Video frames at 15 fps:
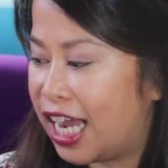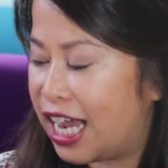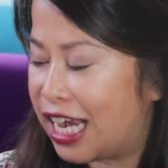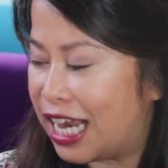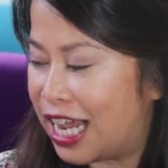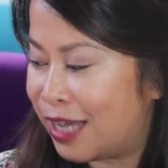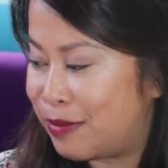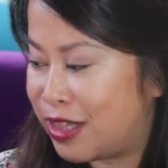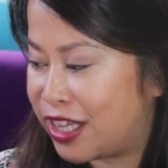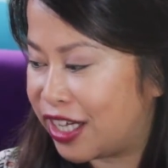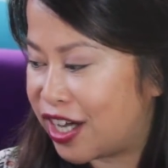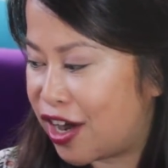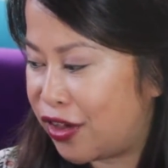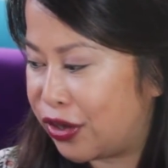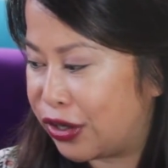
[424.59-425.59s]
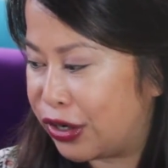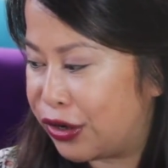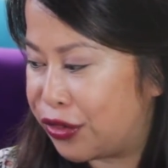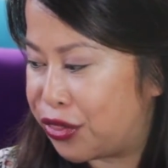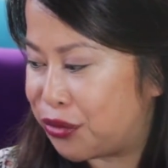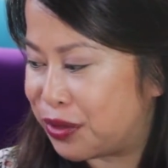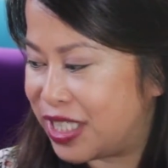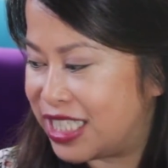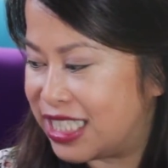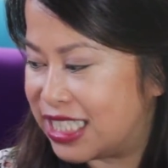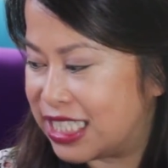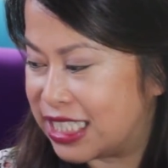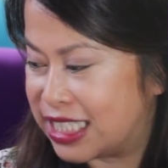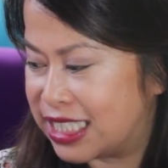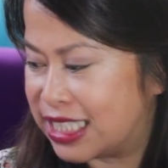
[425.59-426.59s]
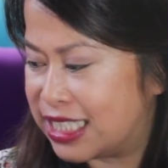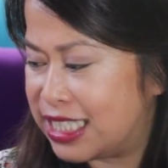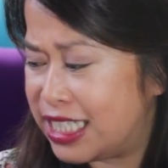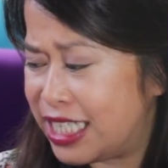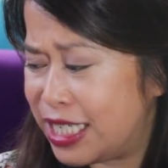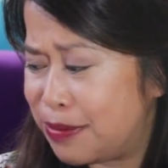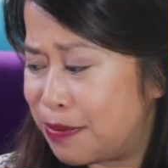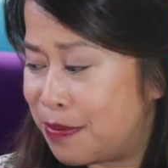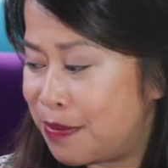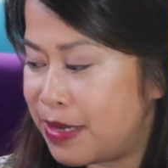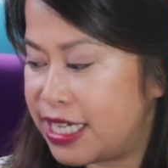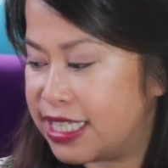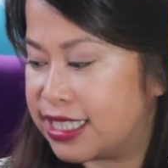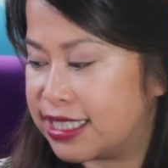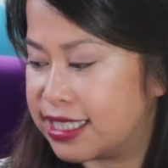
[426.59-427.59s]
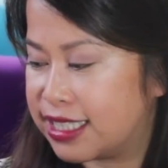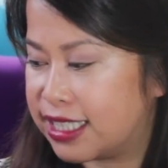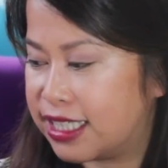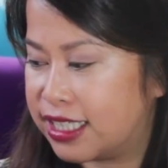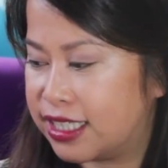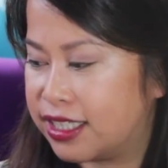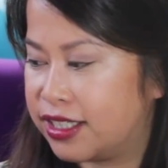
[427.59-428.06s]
And I'm in the color 360 Bisque.